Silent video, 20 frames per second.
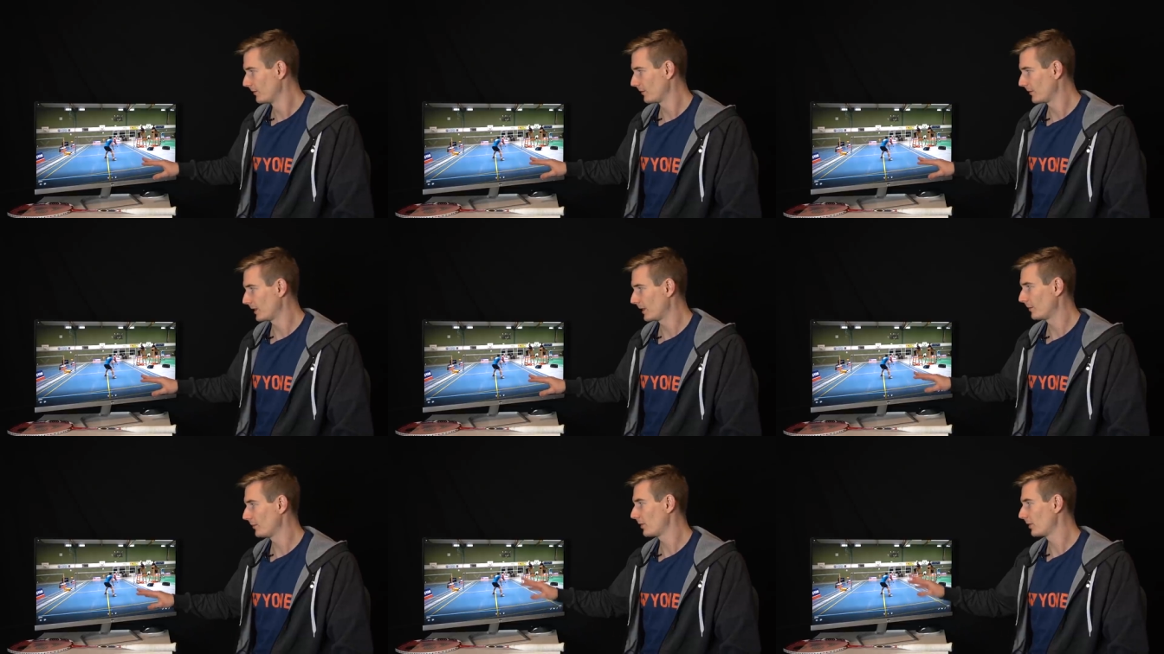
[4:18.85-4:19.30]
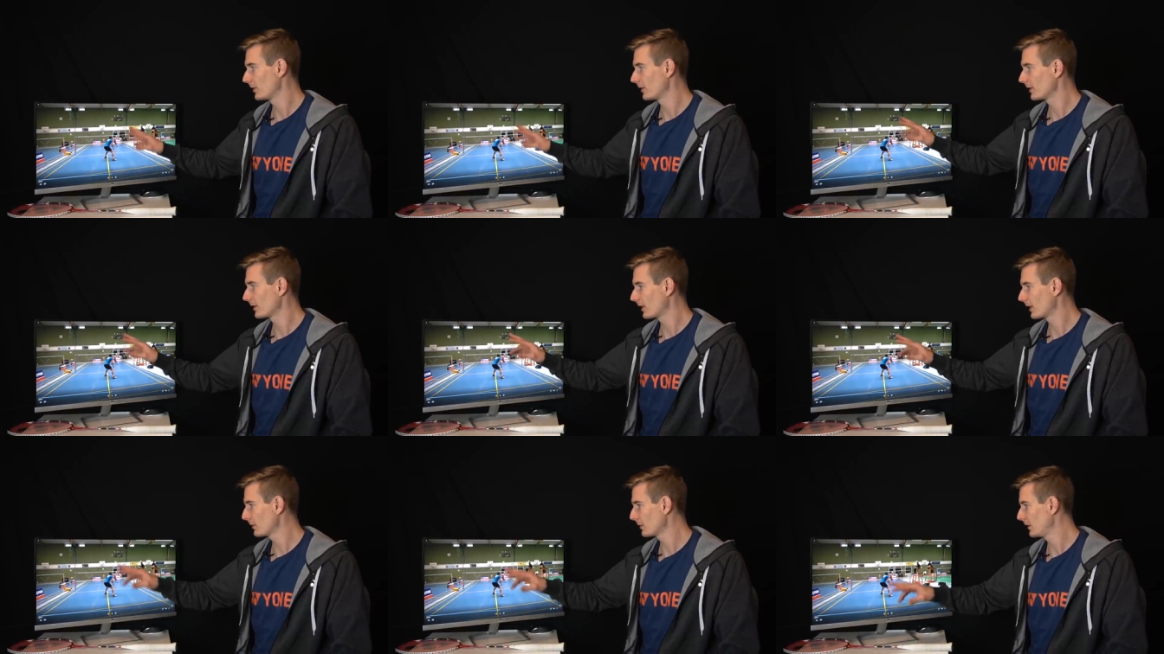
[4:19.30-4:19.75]
My
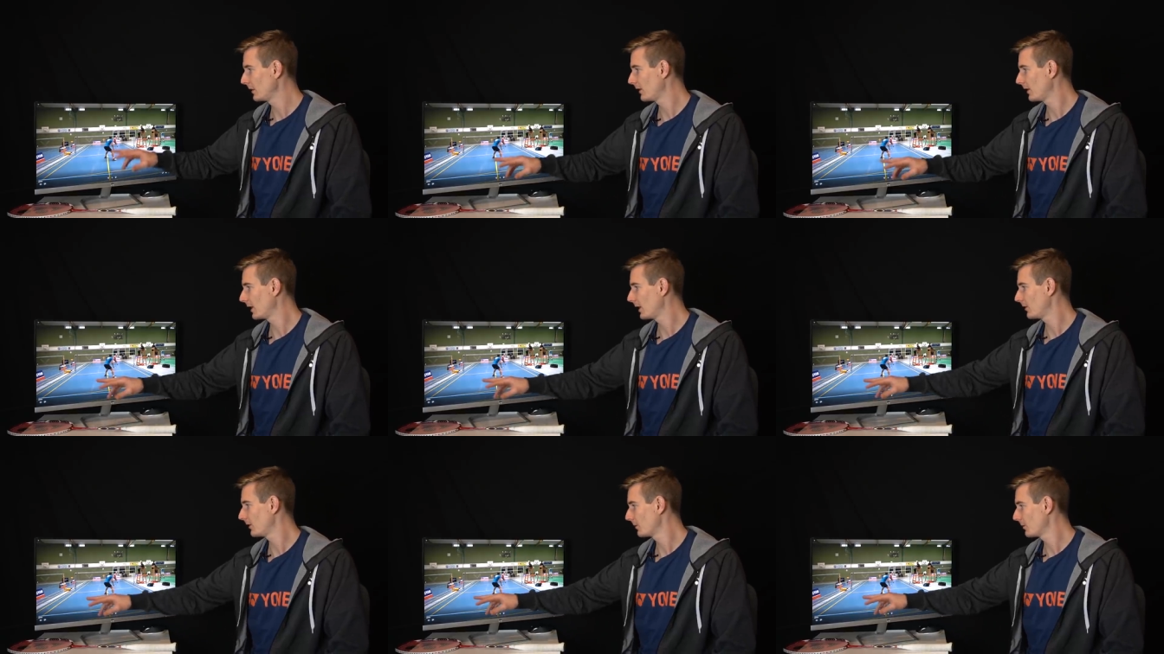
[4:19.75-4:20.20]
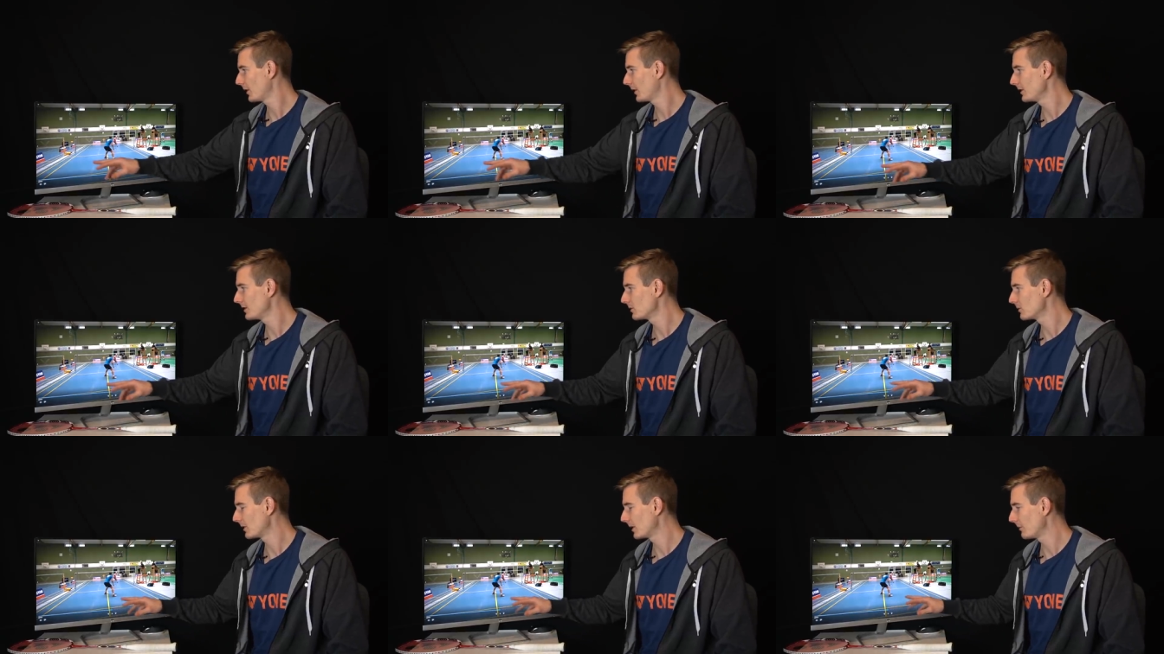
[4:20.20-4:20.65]
opponent got me there and
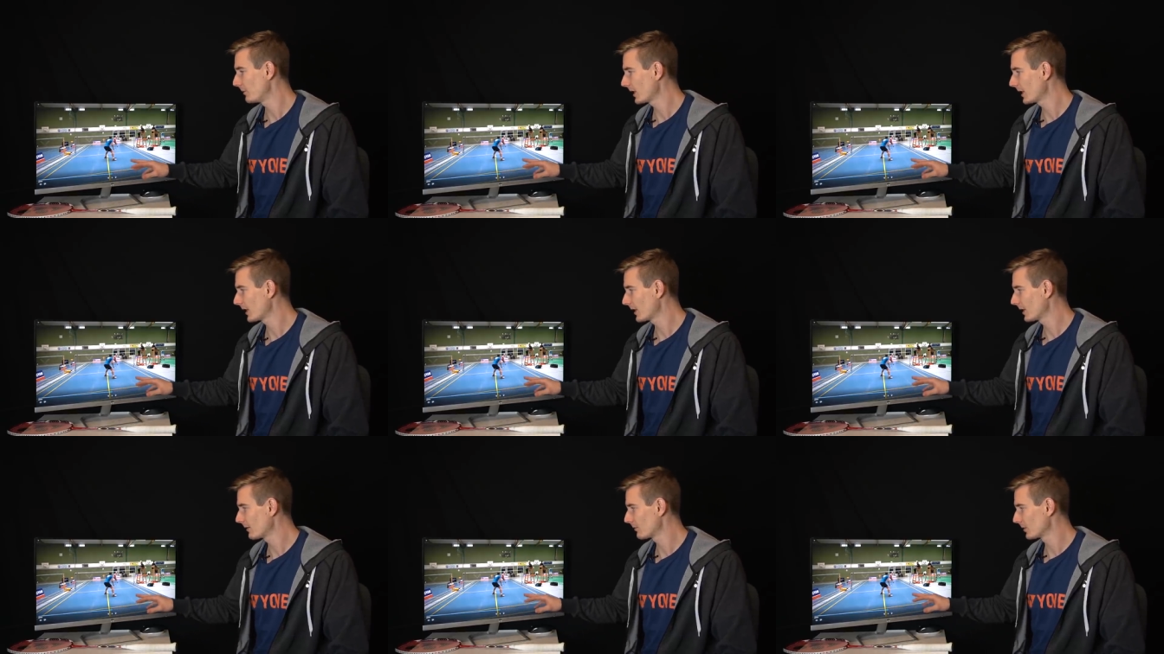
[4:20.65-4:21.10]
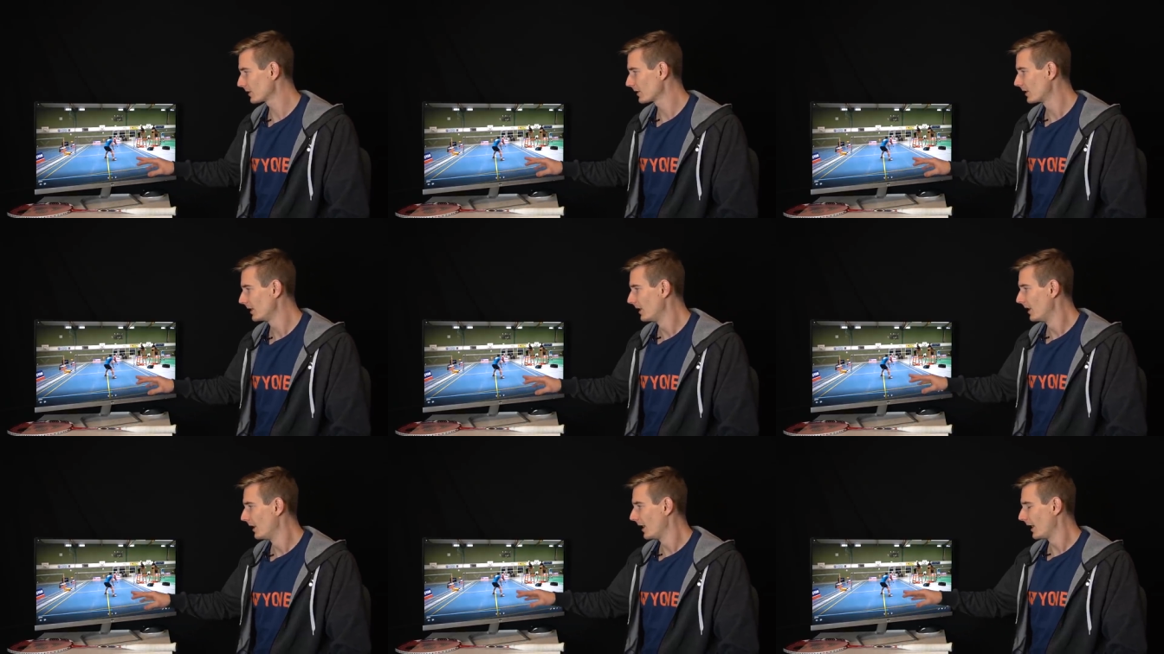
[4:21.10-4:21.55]
played to my backhand, but
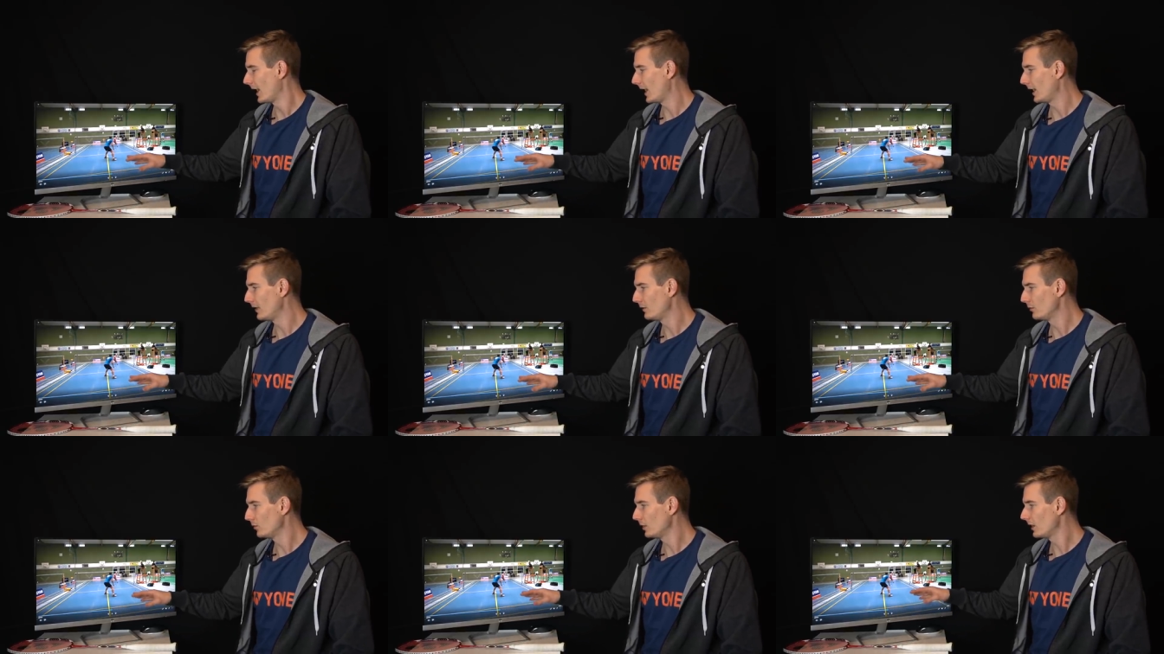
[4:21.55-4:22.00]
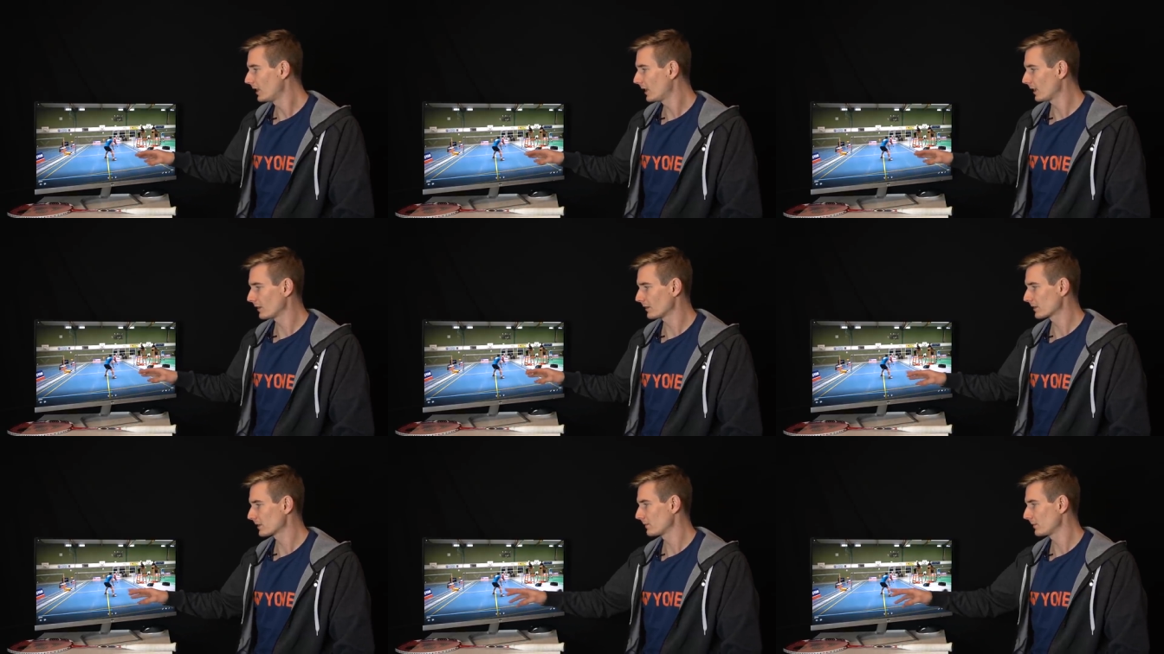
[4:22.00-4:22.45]
I knew he
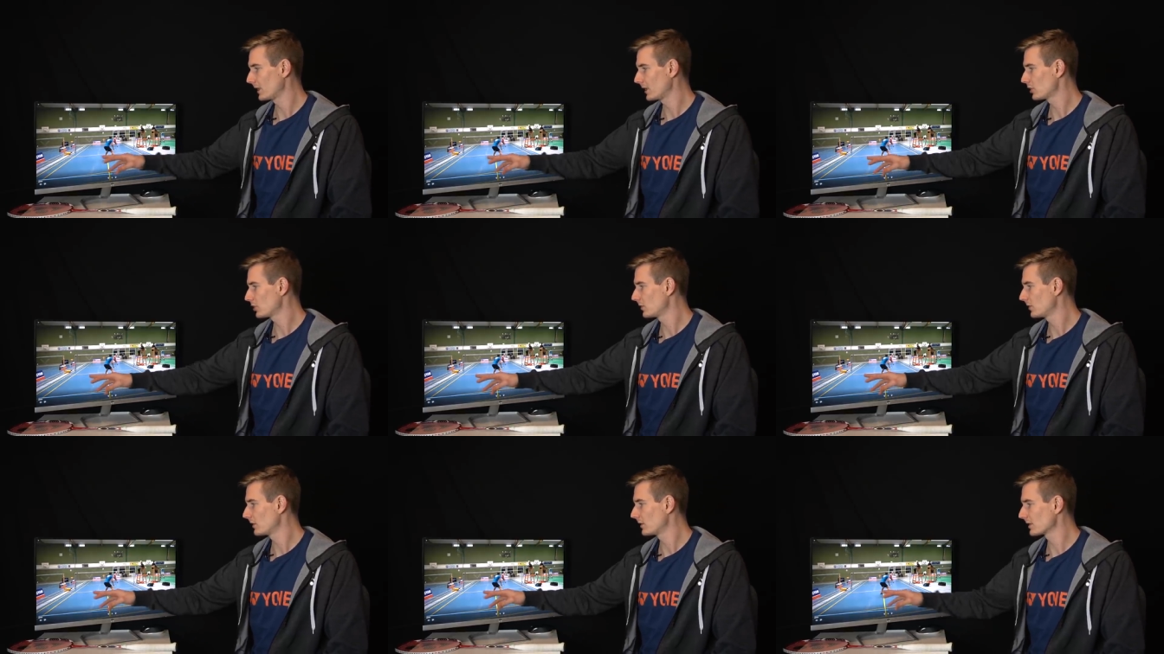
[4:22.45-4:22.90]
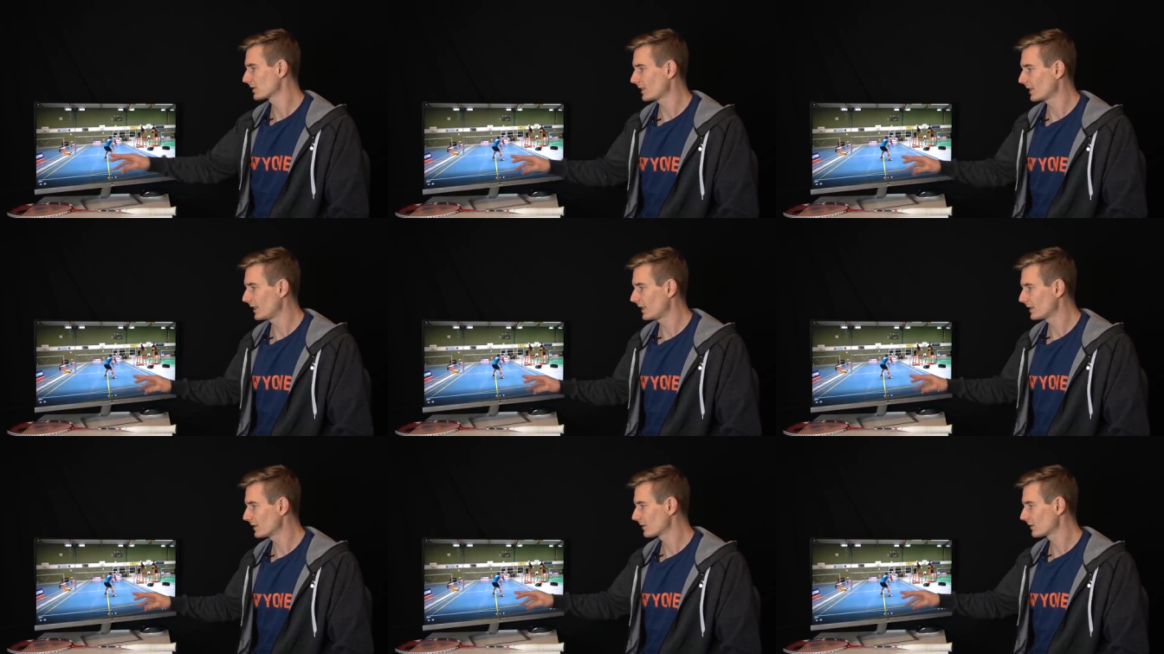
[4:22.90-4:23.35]
cannot smash to the
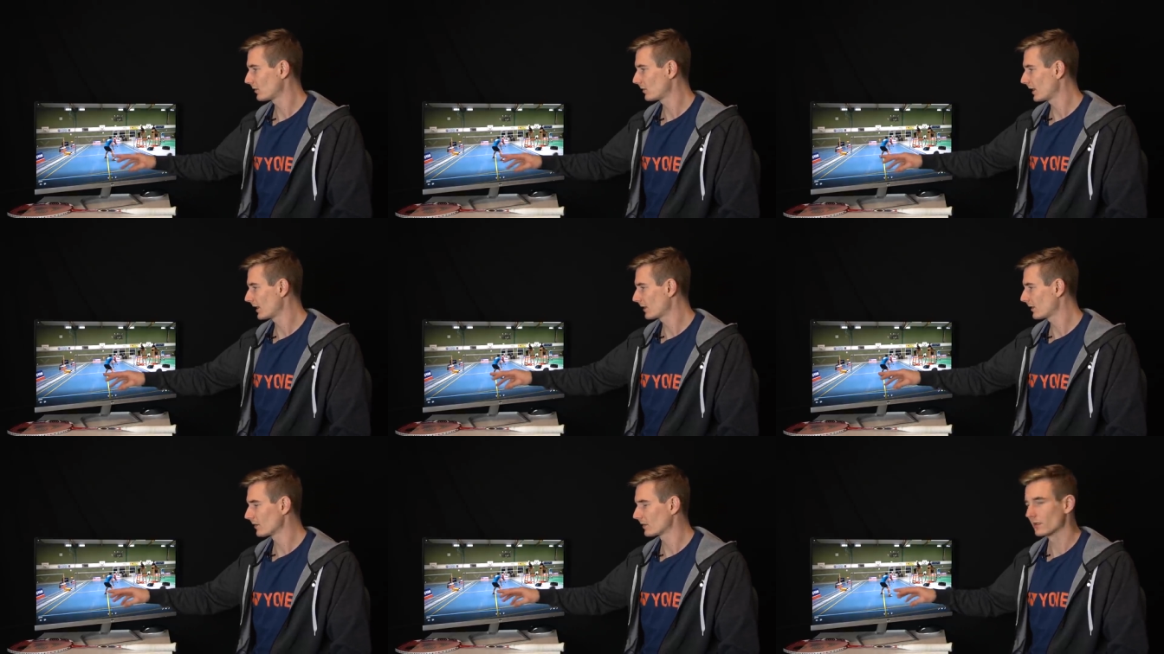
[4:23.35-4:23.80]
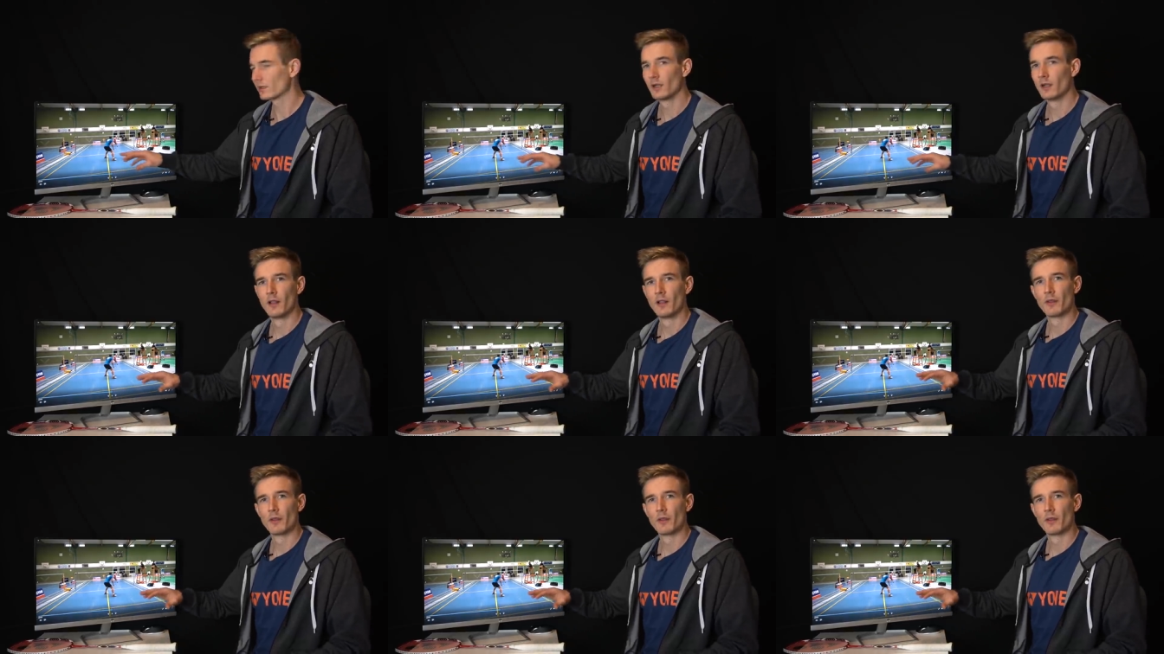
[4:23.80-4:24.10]
side, so I could